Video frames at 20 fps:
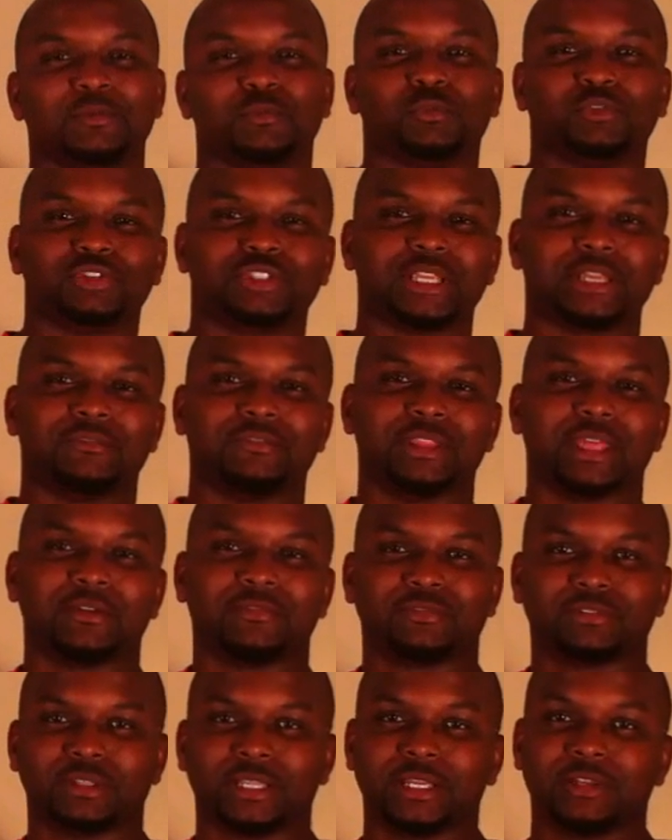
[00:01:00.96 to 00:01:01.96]
we're saving
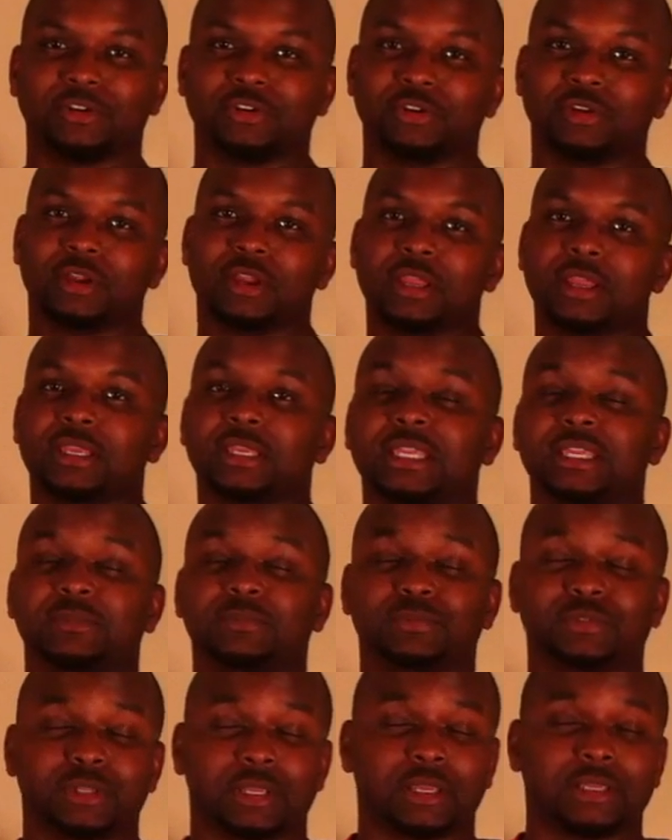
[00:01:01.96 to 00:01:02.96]
that for later.
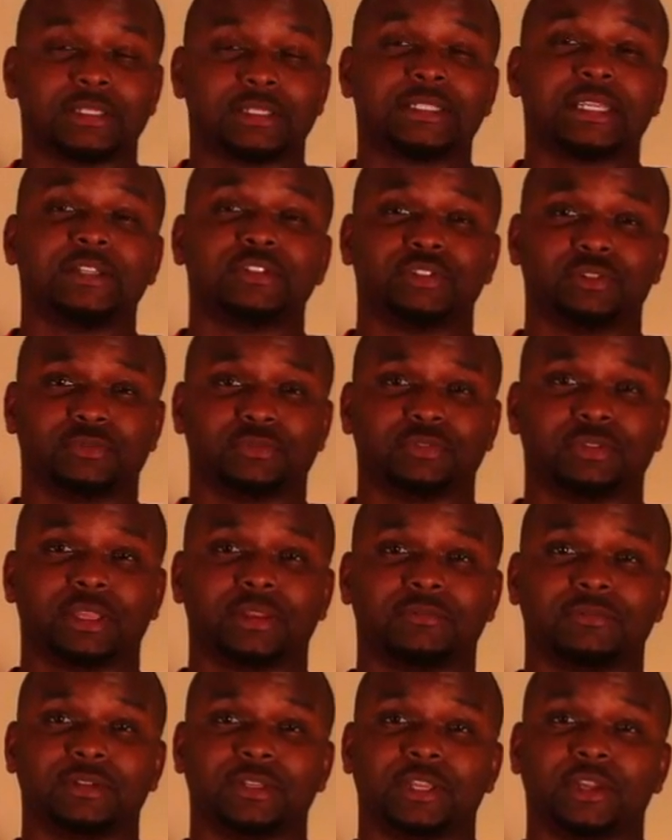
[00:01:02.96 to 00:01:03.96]
Stay tuned for
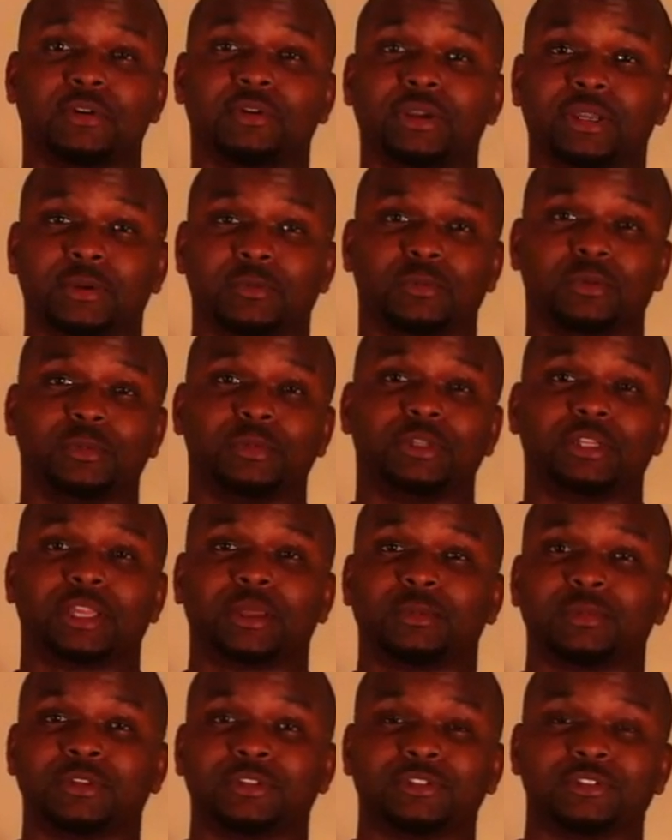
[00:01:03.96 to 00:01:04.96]
that video. It will be
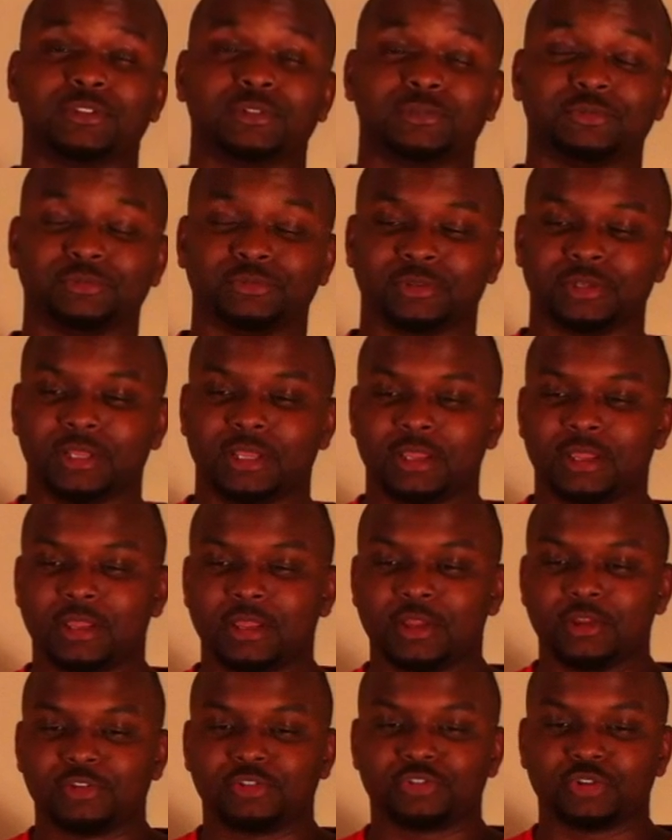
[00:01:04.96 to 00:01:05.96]
coming soon.
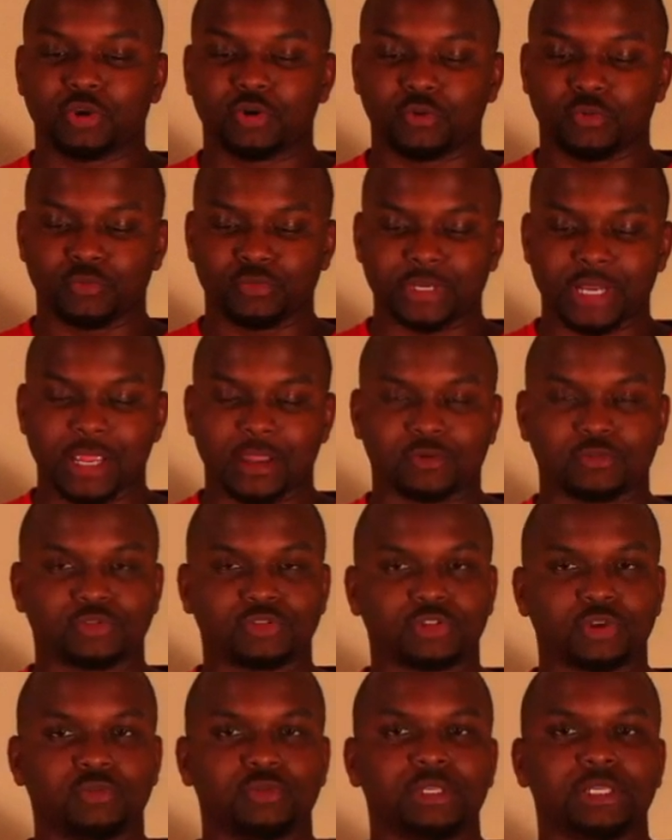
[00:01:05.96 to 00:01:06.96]
So now
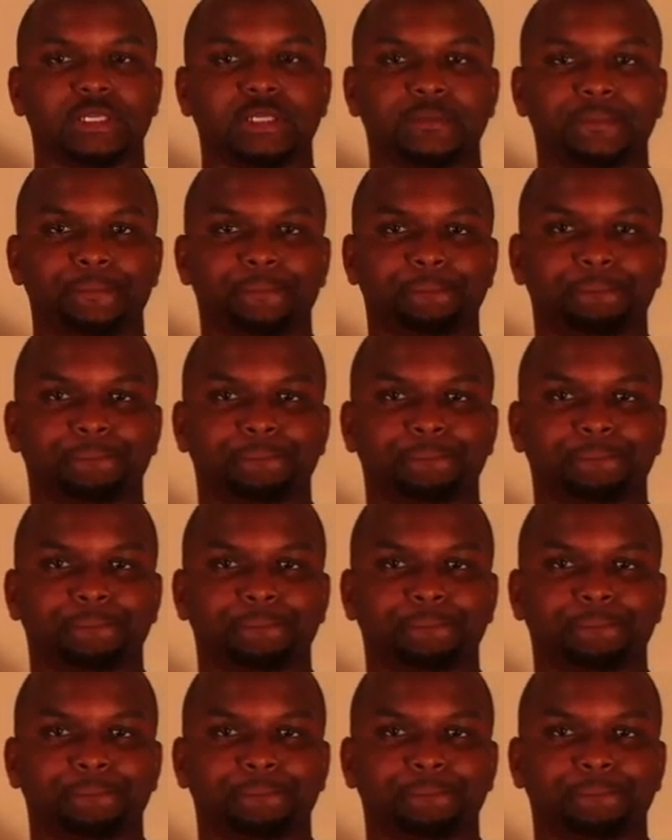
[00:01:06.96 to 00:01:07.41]
Sony